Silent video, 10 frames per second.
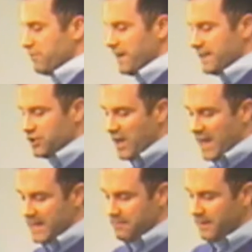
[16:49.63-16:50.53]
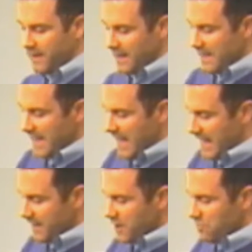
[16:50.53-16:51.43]
to bring shame
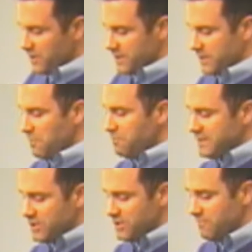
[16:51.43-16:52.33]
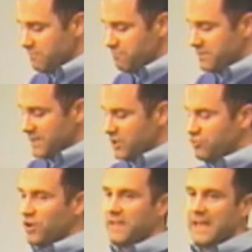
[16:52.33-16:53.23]
and who wants to
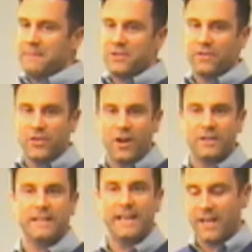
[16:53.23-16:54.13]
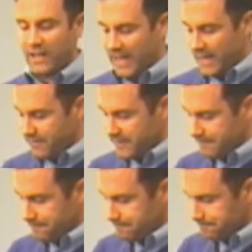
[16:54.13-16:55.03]
destroy the image of God in our lives.